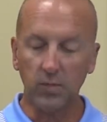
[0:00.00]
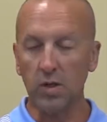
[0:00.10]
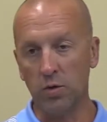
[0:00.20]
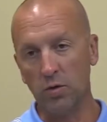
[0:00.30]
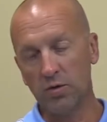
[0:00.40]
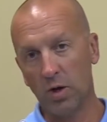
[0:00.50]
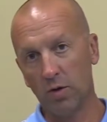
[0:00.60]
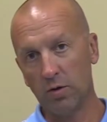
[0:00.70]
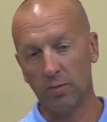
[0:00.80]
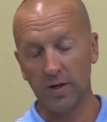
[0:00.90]
Use all
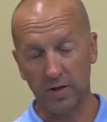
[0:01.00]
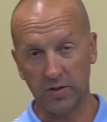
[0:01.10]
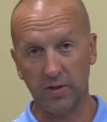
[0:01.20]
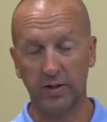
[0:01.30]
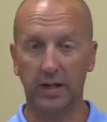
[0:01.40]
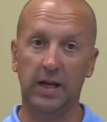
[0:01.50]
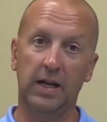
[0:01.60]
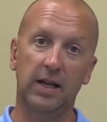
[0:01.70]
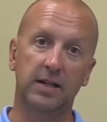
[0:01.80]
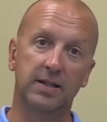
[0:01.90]
your mirrors.
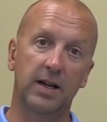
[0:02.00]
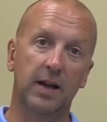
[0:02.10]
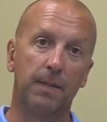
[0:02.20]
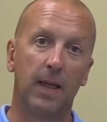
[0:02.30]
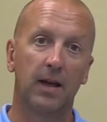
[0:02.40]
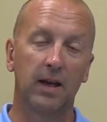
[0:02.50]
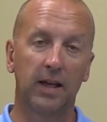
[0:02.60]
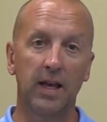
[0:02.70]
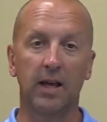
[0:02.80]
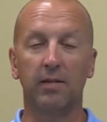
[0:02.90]
And
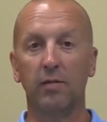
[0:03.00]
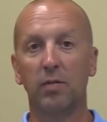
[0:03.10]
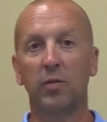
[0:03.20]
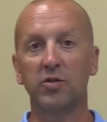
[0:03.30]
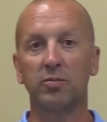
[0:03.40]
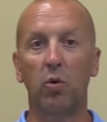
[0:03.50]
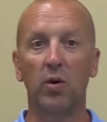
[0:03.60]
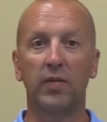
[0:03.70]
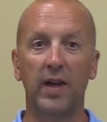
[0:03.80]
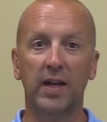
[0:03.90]
again, most
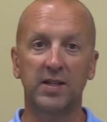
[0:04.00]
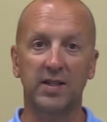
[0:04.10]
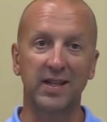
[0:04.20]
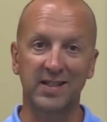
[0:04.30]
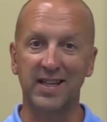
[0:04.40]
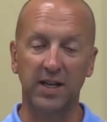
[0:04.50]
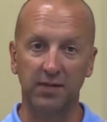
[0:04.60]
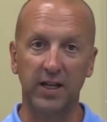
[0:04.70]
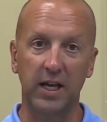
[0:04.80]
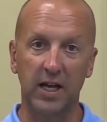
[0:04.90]
important thing is get
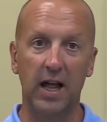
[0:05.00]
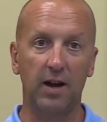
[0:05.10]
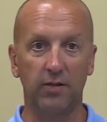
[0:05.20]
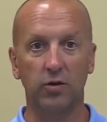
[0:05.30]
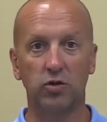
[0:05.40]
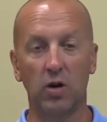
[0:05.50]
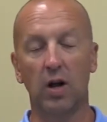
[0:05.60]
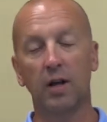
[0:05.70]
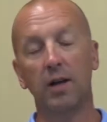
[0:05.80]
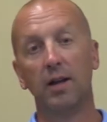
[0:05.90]
safely in and out of your
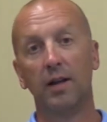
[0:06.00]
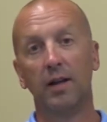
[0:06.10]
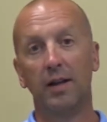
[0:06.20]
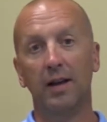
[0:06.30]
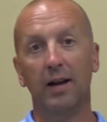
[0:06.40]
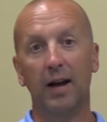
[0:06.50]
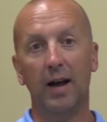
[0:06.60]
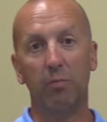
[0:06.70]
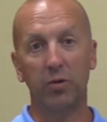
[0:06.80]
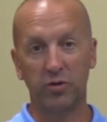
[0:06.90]
truck.
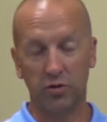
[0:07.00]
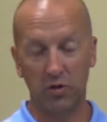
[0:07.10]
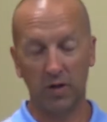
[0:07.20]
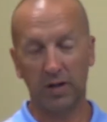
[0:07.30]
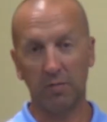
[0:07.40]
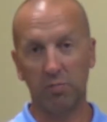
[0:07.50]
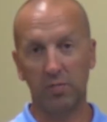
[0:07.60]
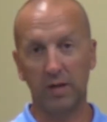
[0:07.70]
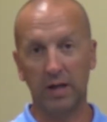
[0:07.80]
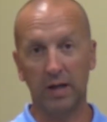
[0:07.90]
Put your truck in
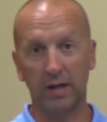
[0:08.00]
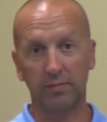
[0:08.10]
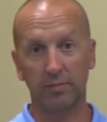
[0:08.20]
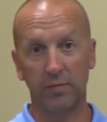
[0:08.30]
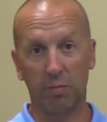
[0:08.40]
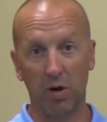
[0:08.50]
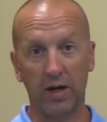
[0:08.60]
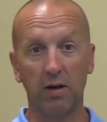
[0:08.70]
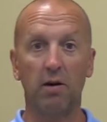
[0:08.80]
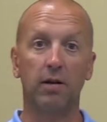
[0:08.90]
the
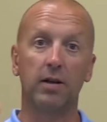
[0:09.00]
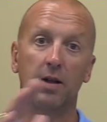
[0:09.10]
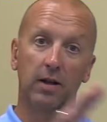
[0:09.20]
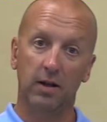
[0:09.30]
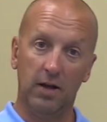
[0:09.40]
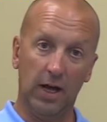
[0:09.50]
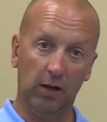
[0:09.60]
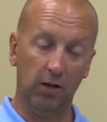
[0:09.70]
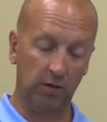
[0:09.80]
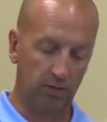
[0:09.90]
brake on and
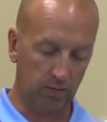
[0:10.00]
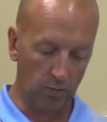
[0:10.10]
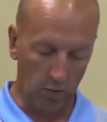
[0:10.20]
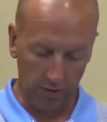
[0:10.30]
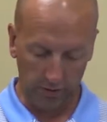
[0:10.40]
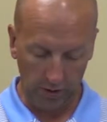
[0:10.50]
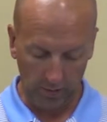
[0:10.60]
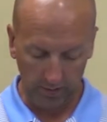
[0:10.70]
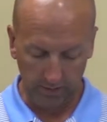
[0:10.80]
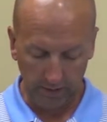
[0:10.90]
look where you're going.